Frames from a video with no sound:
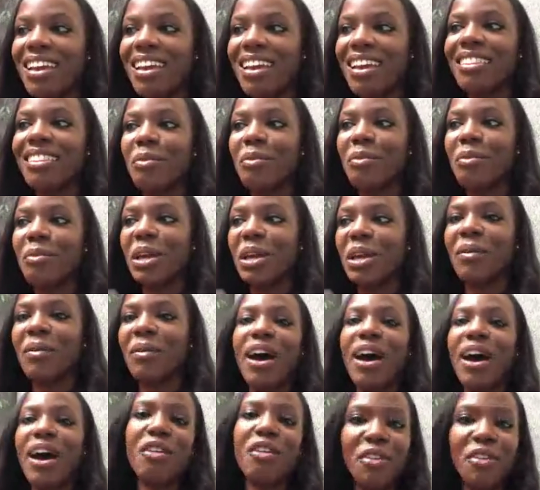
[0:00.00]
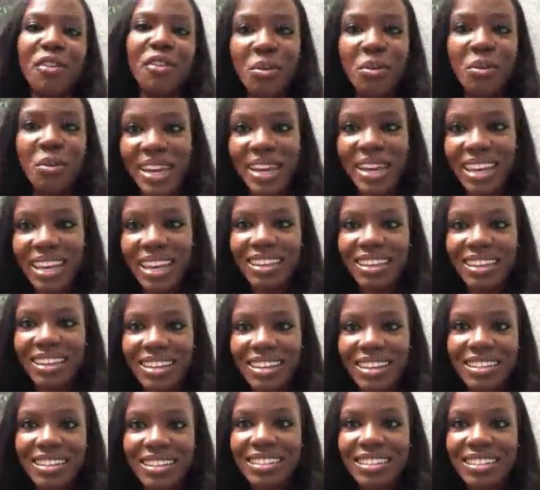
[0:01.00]
that we go out of our way
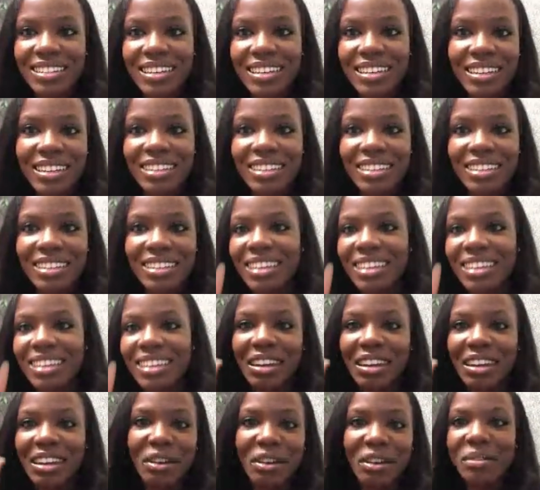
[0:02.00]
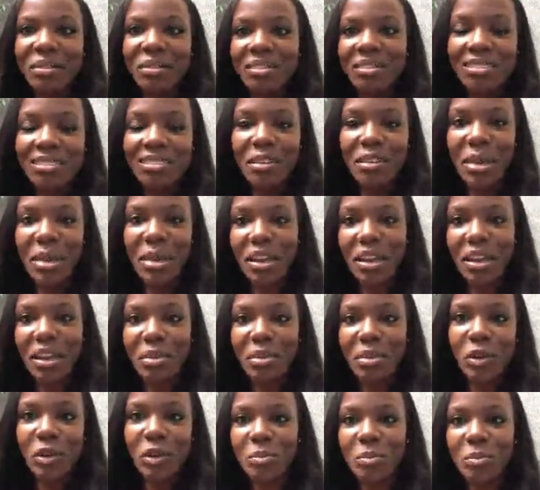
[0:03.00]
to, you know, make a
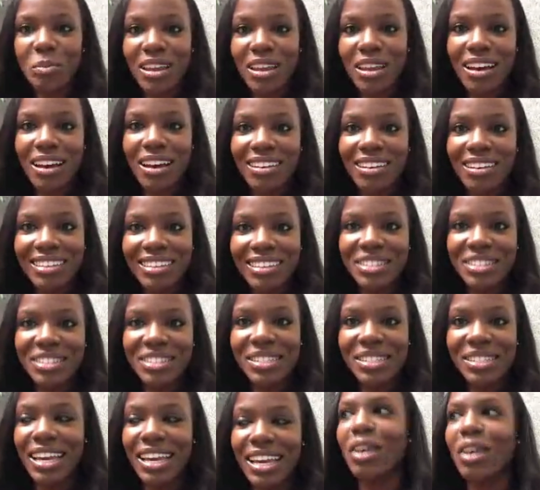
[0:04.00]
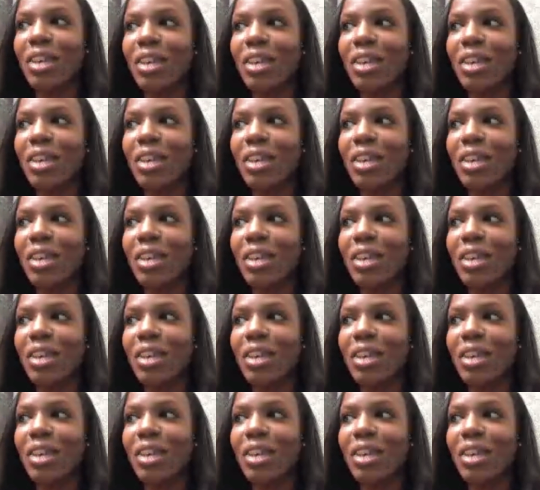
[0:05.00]
big hoopla. It's just like, oh,